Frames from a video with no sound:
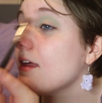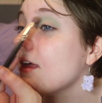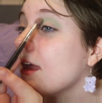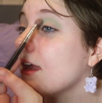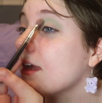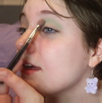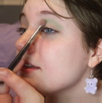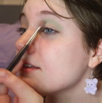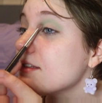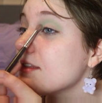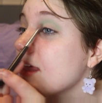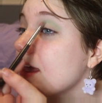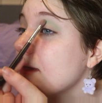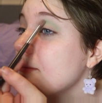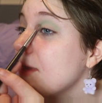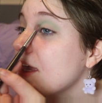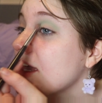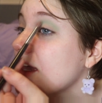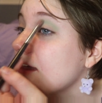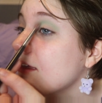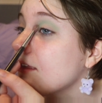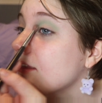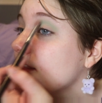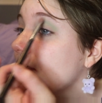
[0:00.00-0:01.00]
And they
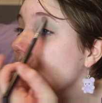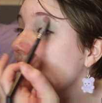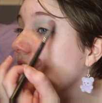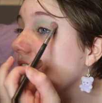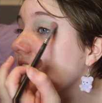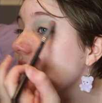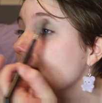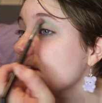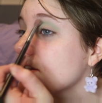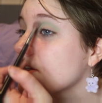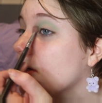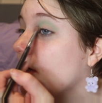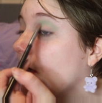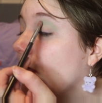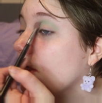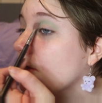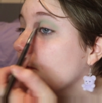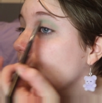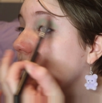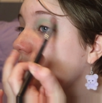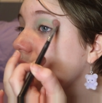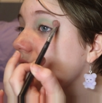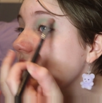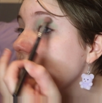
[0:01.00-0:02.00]
make it, the thing is, they're all
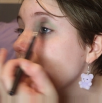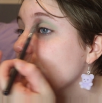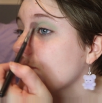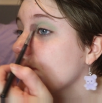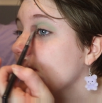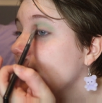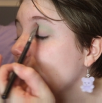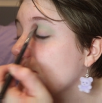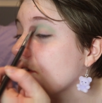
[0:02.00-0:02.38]
cruelty-free.